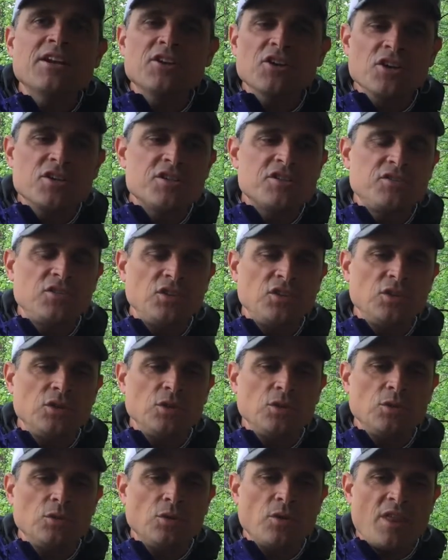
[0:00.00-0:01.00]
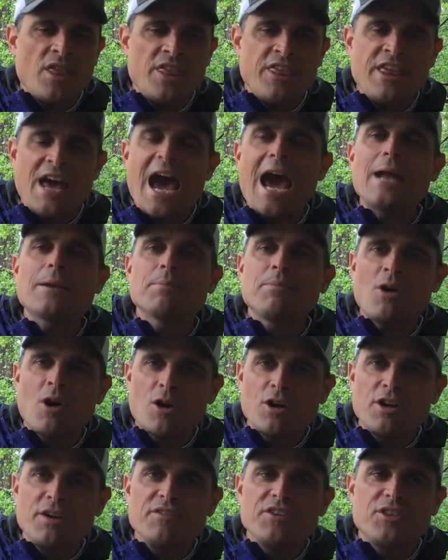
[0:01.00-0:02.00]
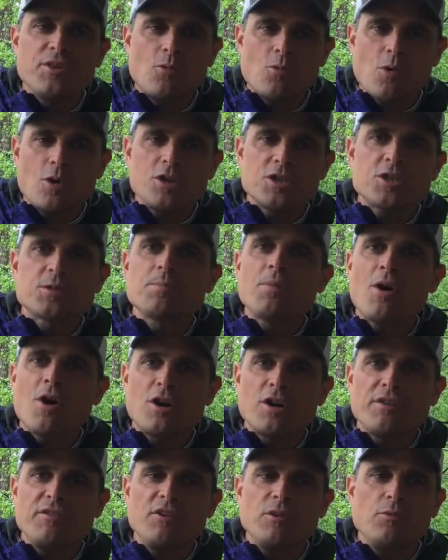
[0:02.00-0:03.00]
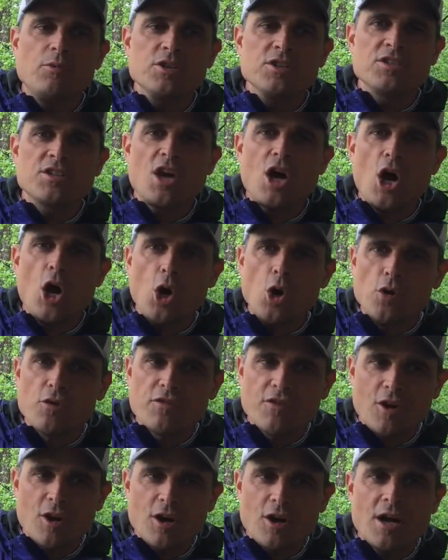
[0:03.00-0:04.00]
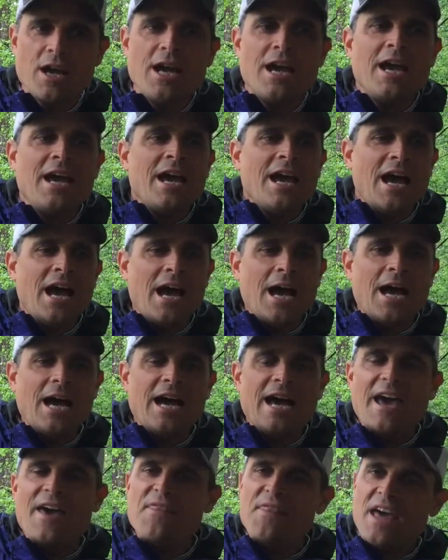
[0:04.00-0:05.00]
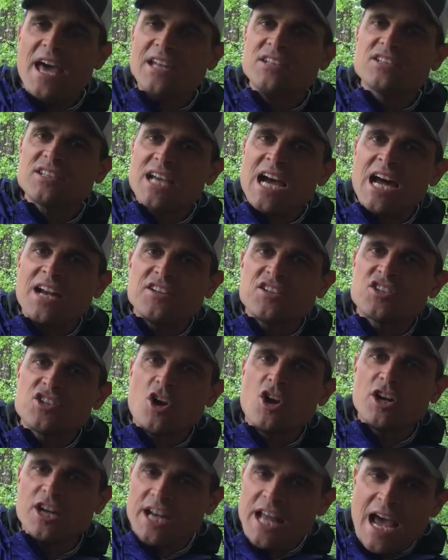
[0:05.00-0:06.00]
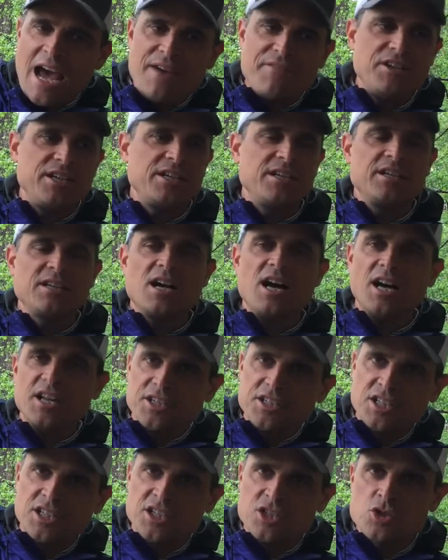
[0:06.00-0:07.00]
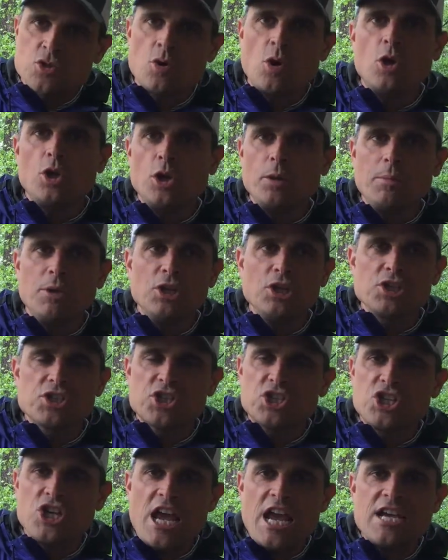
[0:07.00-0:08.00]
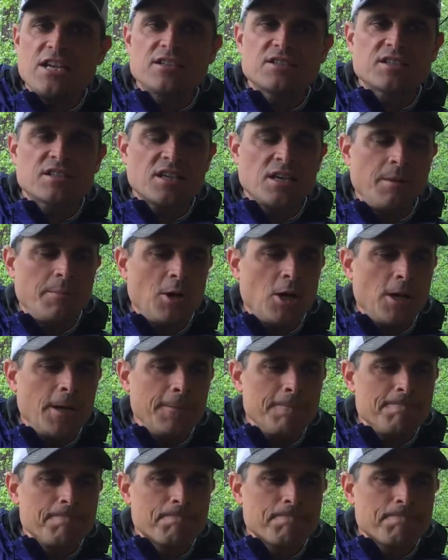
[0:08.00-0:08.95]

or two, that part of it, the worst part of it, was over, and then kind of started having uncontrollable shakes come on.